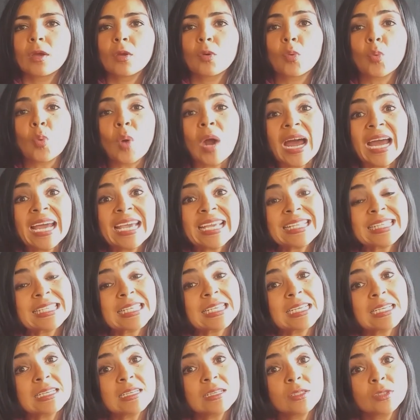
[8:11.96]

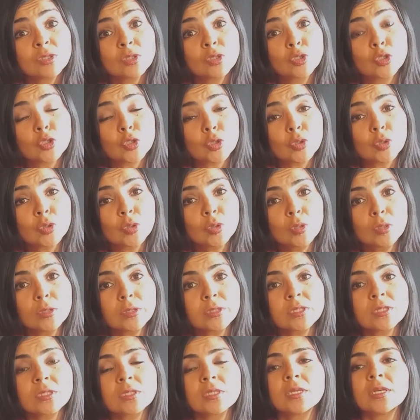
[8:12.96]
write
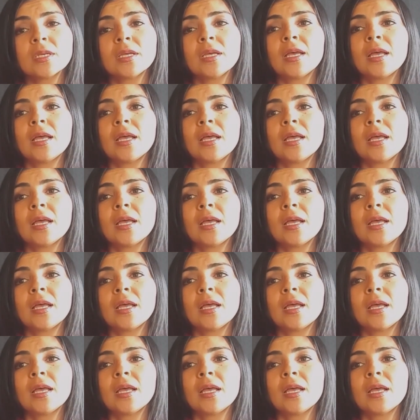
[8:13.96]
journals.